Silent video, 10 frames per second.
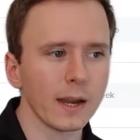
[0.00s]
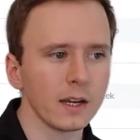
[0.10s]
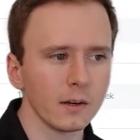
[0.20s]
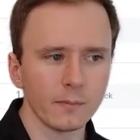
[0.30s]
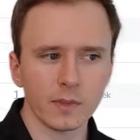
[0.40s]

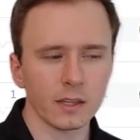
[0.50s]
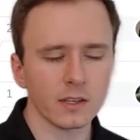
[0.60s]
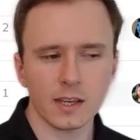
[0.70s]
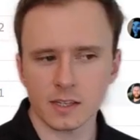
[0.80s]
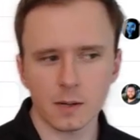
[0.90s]
here.
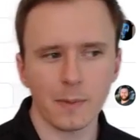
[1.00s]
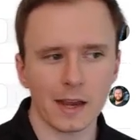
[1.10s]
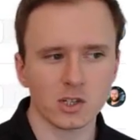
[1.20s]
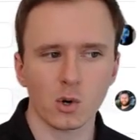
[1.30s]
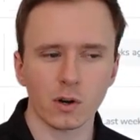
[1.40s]
This has an
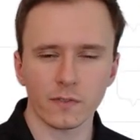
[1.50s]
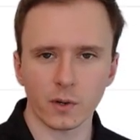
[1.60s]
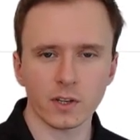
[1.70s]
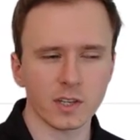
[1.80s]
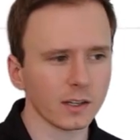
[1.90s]
impact score of
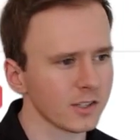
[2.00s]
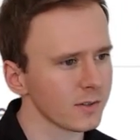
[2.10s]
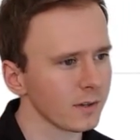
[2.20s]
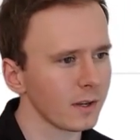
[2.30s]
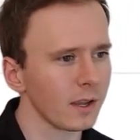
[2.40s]
36.
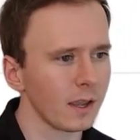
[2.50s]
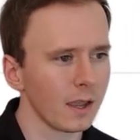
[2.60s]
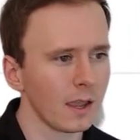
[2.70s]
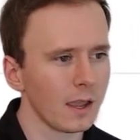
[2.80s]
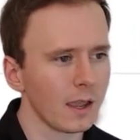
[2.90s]

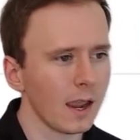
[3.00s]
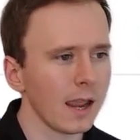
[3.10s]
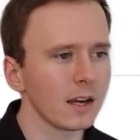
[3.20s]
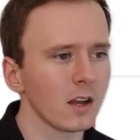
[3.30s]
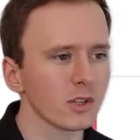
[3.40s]

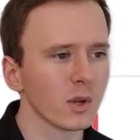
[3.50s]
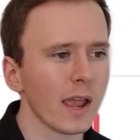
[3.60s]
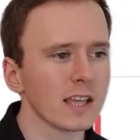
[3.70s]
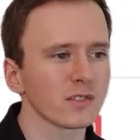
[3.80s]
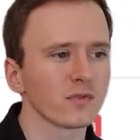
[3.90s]
And it also
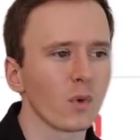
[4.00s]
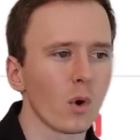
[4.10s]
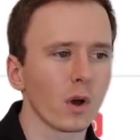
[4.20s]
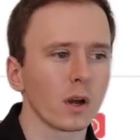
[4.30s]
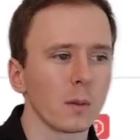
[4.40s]
has
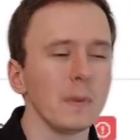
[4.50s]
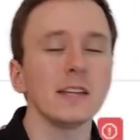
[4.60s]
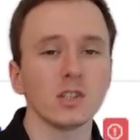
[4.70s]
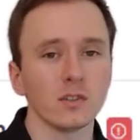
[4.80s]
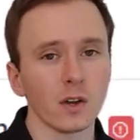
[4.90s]
4 Me
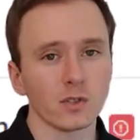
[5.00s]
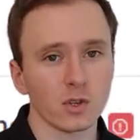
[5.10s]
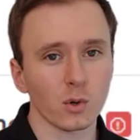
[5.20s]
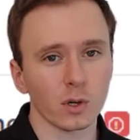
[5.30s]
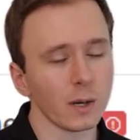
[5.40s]
Too votes
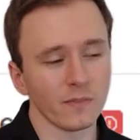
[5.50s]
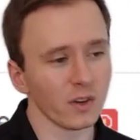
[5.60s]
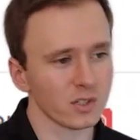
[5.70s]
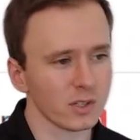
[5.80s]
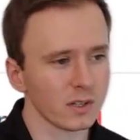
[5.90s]
or
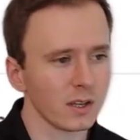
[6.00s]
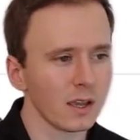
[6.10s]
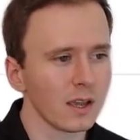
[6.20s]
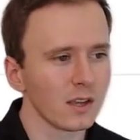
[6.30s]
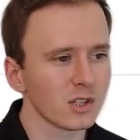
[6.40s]
upvotes.
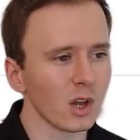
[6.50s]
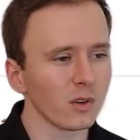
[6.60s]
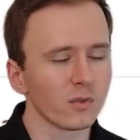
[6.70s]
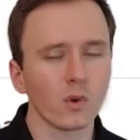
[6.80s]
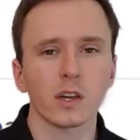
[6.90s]
So
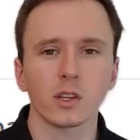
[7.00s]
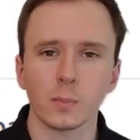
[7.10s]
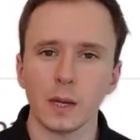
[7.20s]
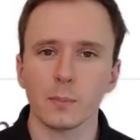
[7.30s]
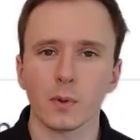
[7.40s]
4 other
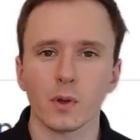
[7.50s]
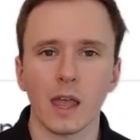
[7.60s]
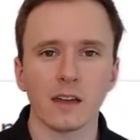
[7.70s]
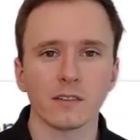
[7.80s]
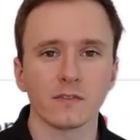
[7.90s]
people
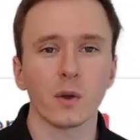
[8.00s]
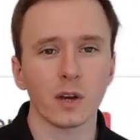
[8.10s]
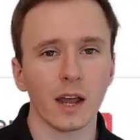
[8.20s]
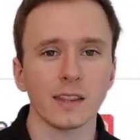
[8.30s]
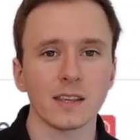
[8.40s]
have
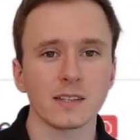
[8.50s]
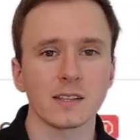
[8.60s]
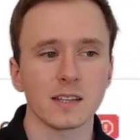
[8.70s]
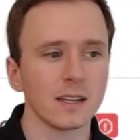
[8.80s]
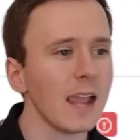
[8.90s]
voted on this and
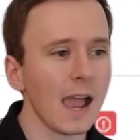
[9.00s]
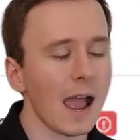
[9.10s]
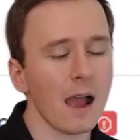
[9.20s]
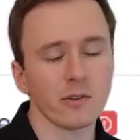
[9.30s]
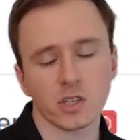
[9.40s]
said, yeah,
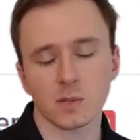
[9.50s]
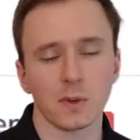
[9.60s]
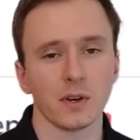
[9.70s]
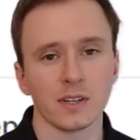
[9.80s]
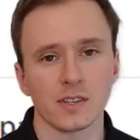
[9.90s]
I was
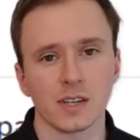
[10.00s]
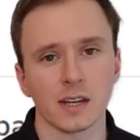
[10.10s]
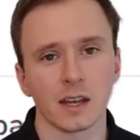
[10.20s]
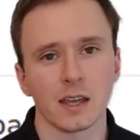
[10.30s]
experiencing